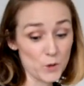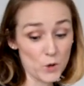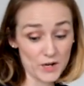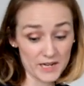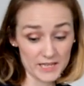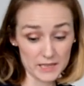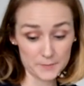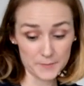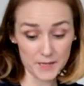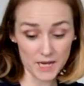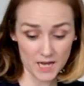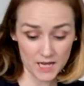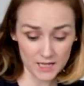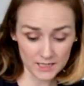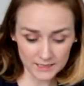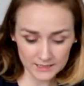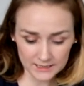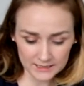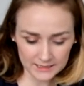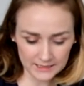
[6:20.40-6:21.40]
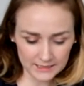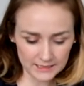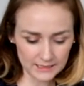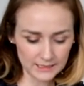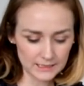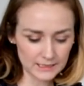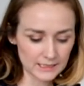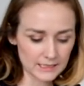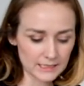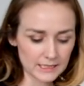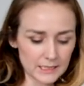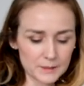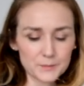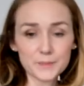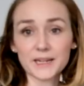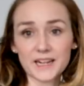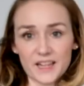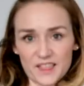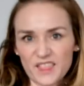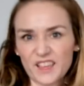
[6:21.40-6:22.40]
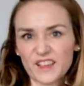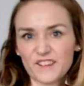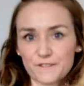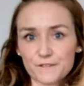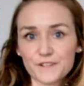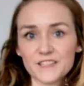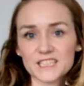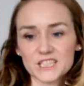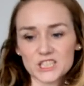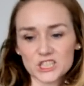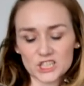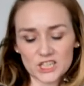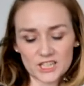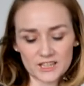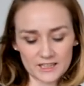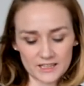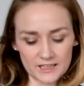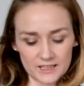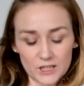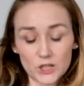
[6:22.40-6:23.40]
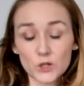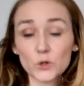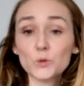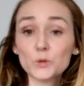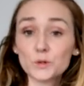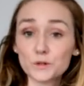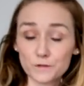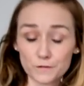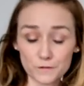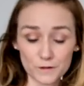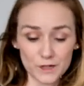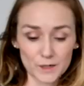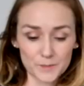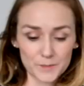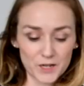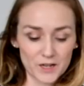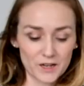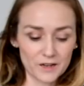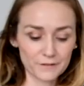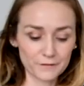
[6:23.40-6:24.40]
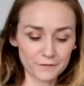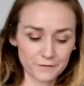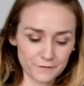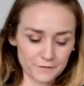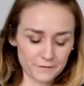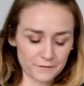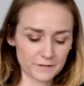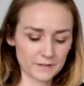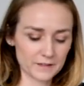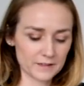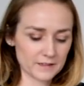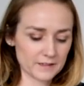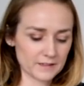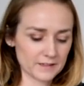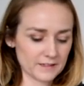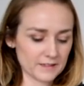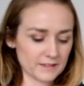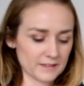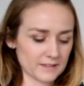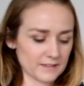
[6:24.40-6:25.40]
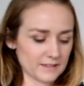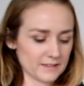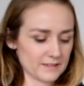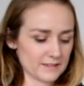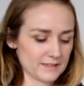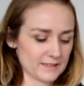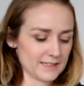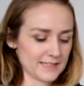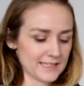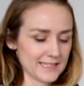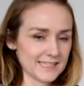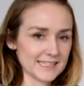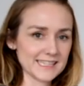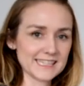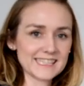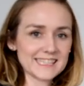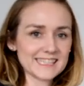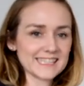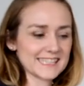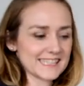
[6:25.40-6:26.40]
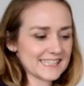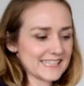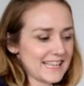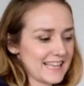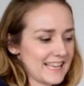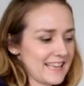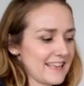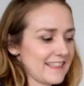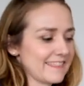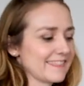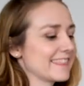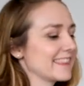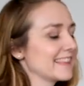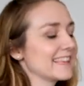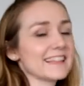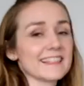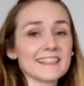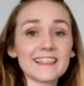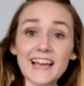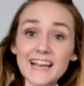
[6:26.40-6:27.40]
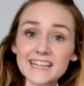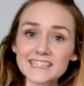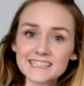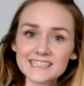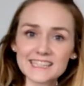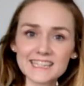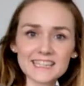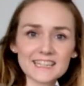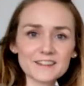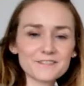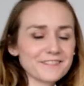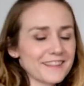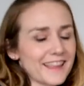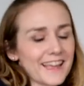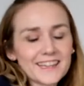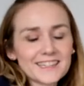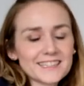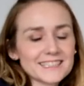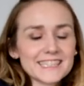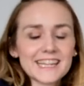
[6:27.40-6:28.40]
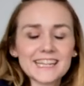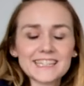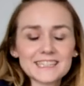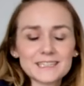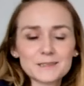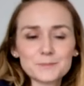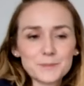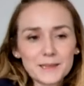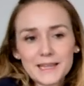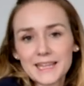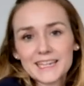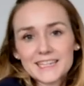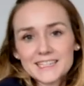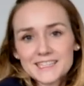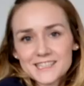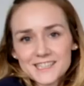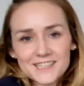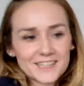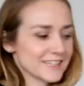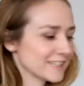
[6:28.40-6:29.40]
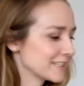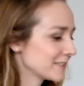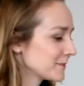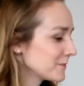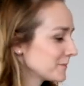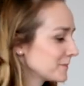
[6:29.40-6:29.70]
more in the box, but I think finishing the uniform off is the classic flight attendant blazer.